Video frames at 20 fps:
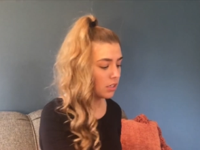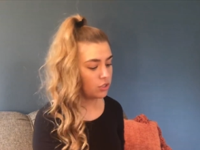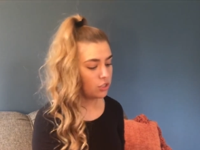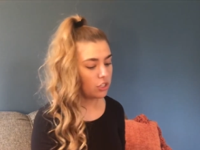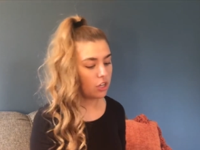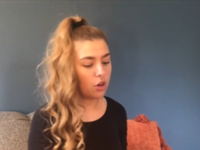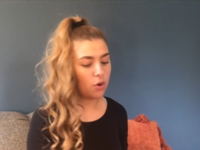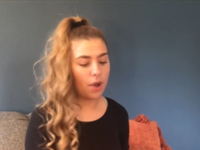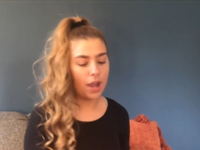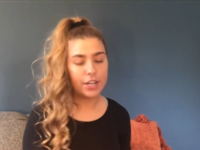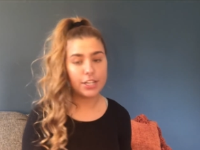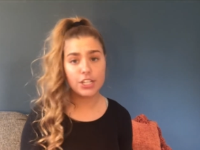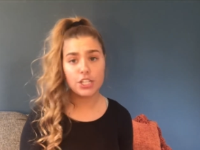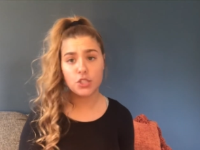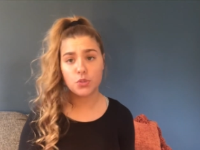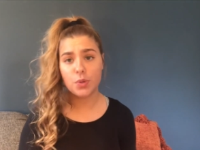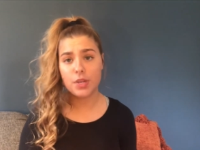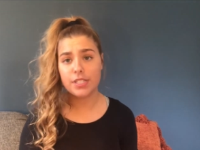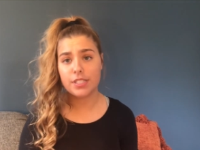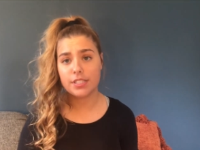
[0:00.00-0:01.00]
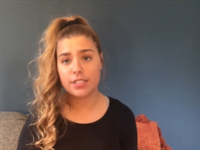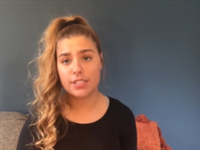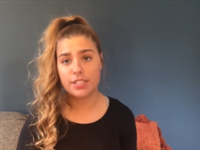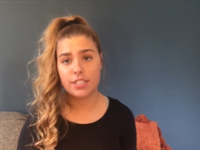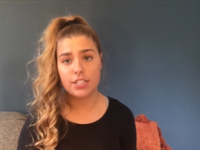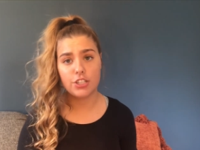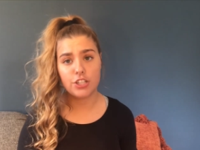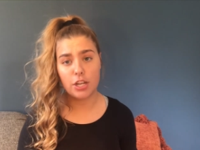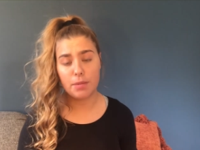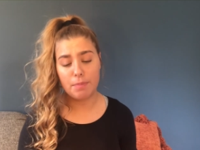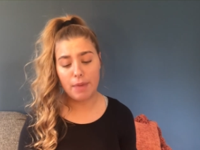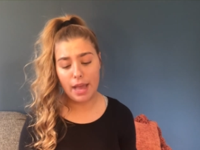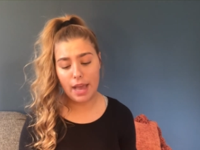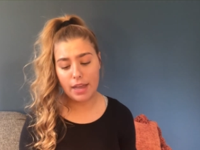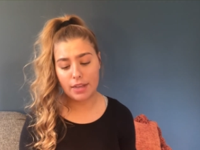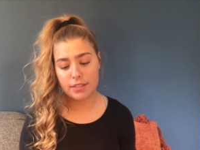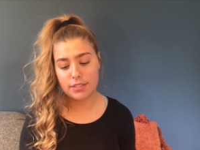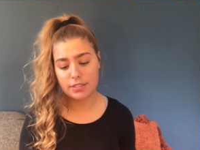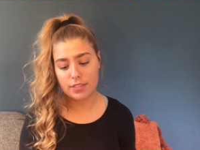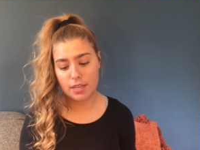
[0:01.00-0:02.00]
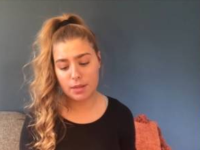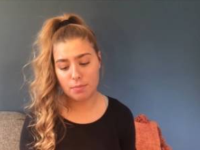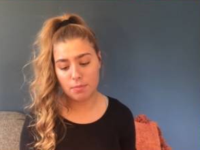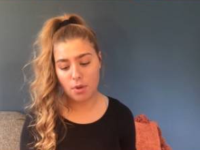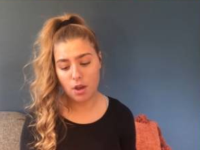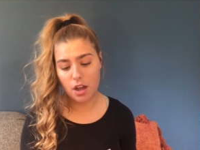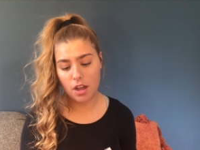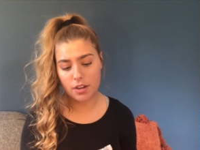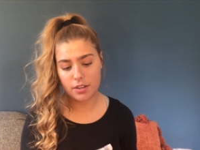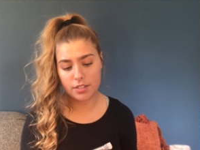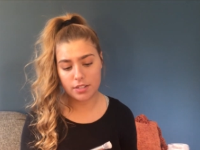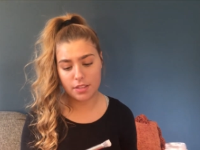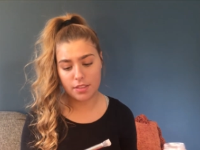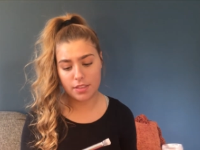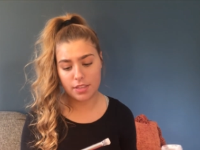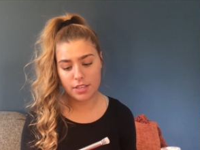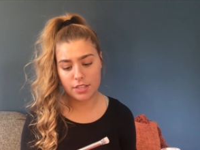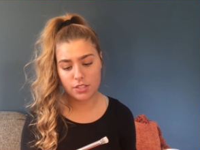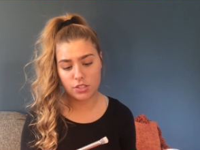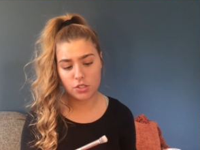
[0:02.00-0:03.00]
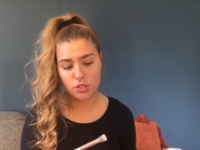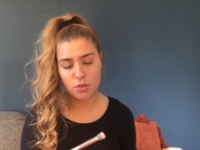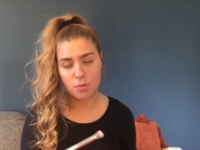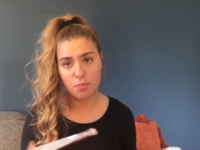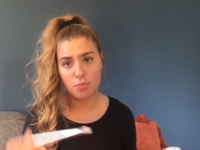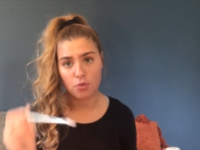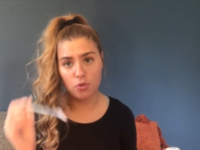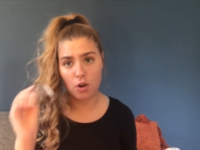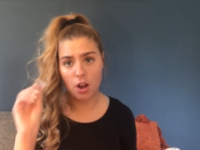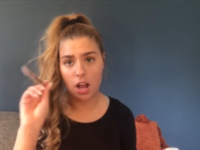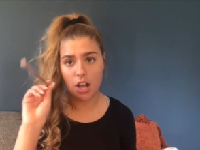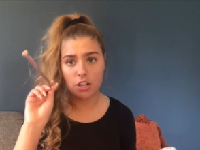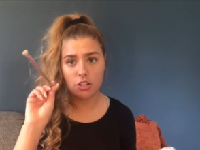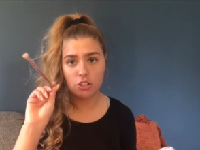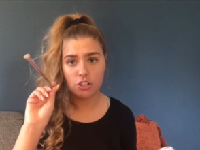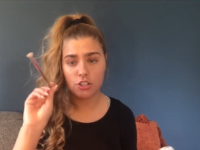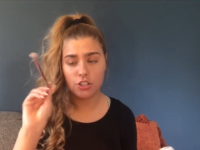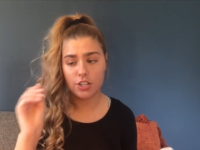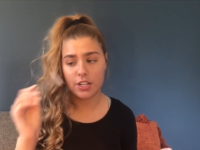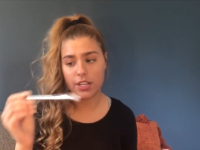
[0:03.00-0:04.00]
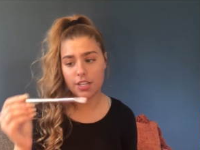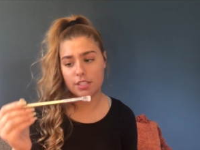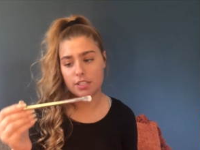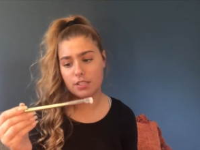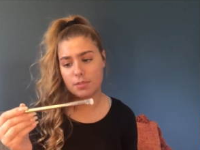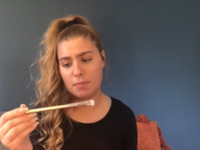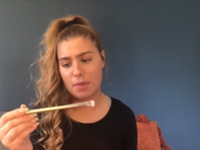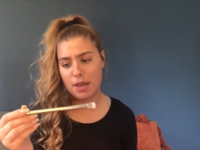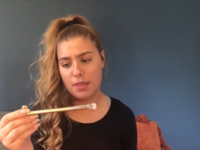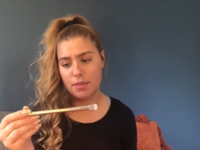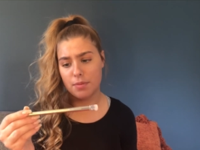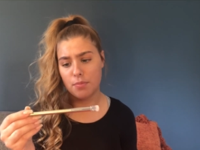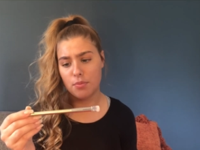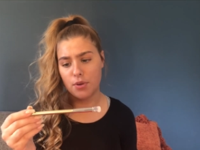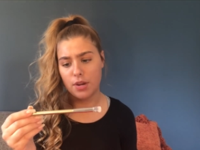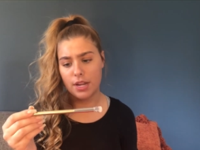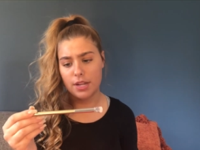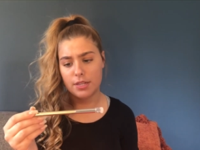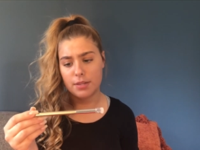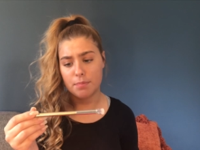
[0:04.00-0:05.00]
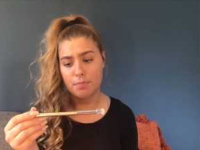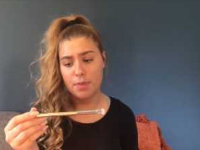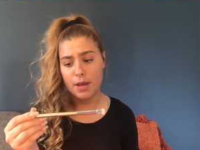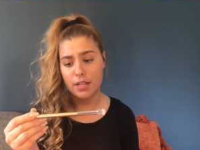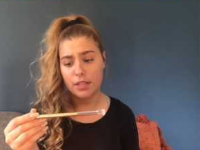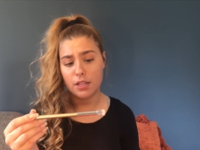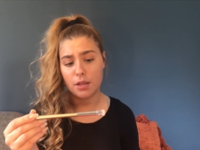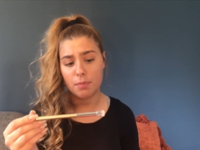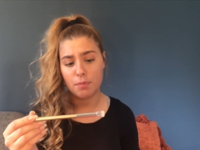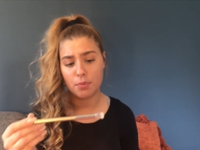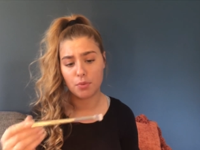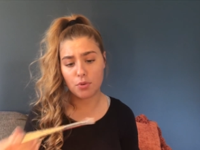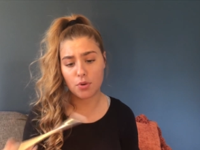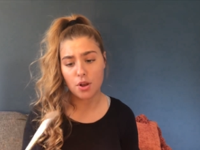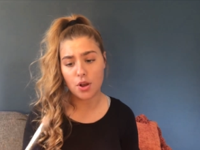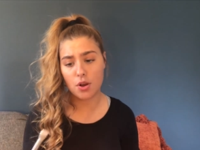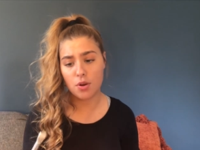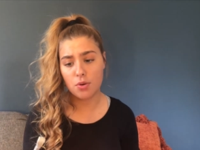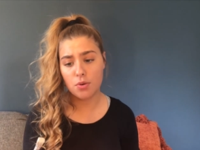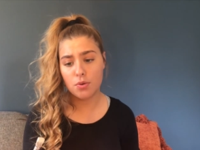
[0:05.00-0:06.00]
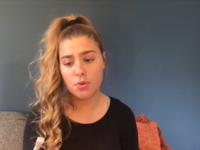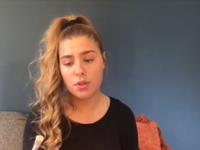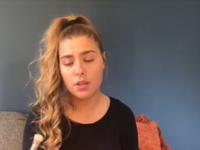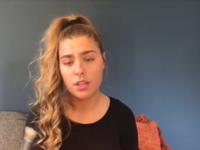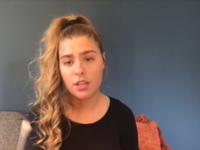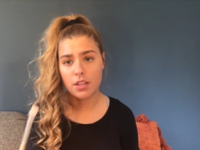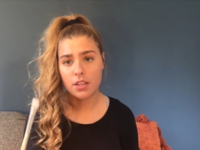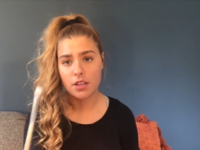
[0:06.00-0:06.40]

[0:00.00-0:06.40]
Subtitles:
So I just went to TJ Maxx and bought this brush. It's by the brand Bella Pro.